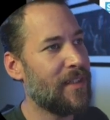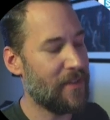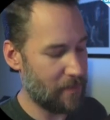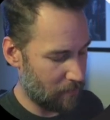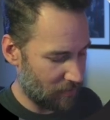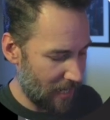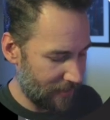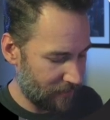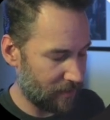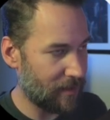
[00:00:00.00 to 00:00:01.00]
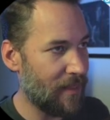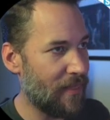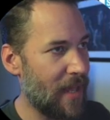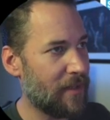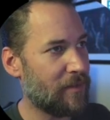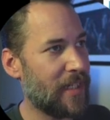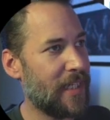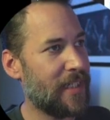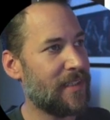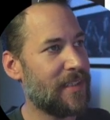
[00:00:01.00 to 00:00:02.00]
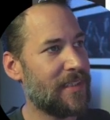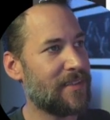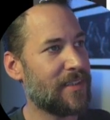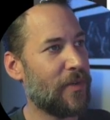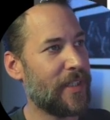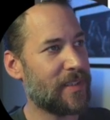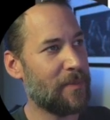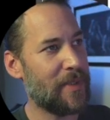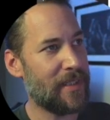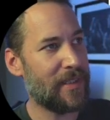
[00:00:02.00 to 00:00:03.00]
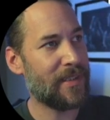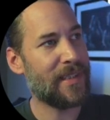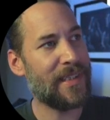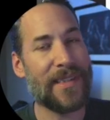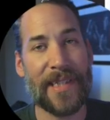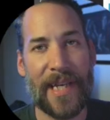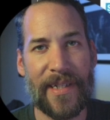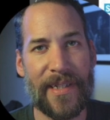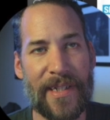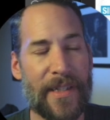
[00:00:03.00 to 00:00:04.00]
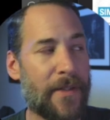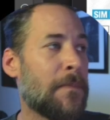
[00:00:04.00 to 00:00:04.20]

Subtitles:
the brighter that red is going to be indicated here.